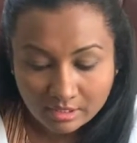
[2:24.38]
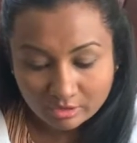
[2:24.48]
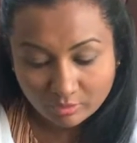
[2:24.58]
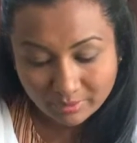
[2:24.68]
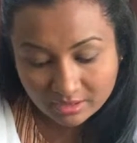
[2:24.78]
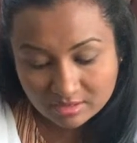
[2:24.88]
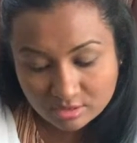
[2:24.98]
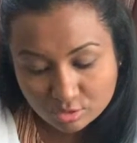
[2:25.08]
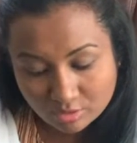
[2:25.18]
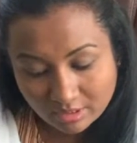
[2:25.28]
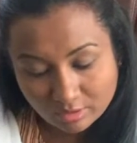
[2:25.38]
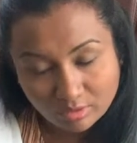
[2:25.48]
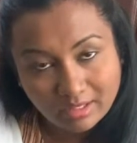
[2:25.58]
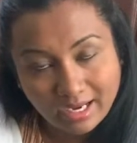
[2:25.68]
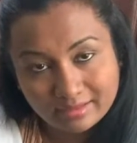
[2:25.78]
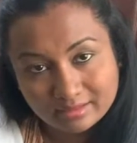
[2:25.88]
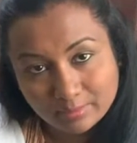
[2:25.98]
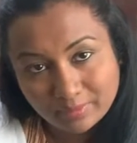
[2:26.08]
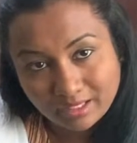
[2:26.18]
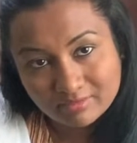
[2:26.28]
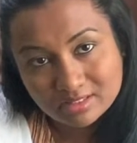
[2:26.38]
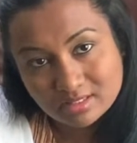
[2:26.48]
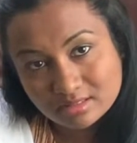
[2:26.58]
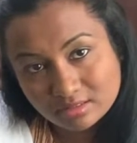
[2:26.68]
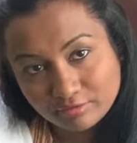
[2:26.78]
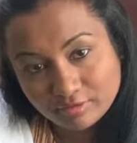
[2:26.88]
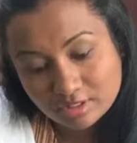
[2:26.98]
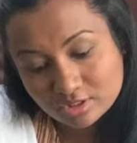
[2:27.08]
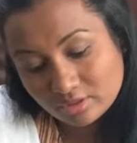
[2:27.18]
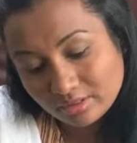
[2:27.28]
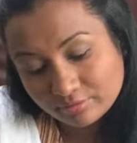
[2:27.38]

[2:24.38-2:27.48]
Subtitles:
Now because the student had not added the private seats in the first round,